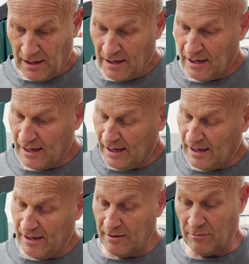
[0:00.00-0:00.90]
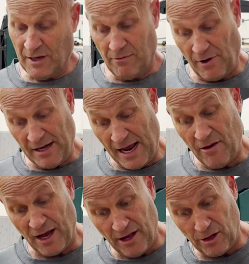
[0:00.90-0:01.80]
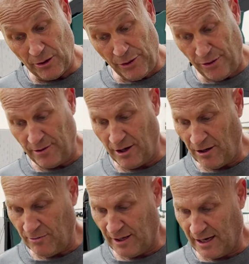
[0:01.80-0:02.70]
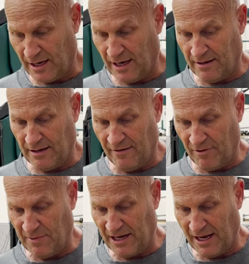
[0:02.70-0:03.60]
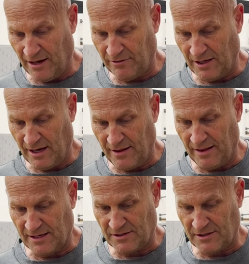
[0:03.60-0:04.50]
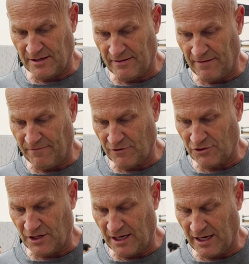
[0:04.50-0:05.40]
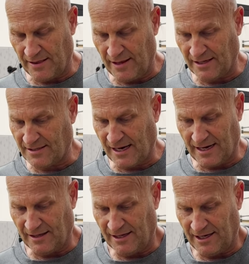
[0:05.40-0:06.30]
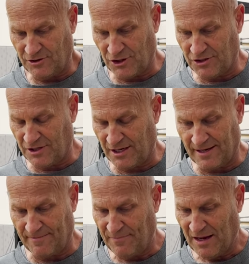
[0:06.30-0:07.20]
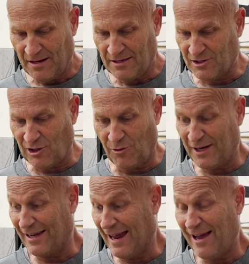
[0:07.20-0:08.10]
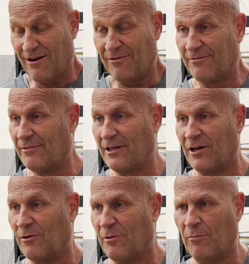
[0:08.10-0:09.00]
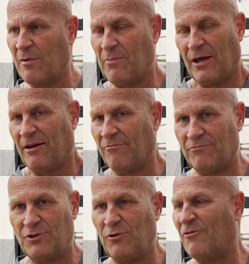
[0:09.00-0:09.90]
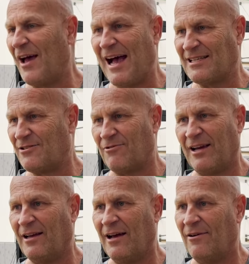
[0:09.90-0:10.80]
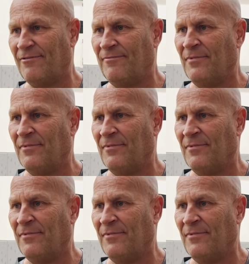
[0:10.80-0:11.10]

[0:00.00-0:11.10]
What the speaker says: Right now, health. We got to get everybody healthy. I think that's the first thing. I think secondly, just slowing down. We play too fast right now.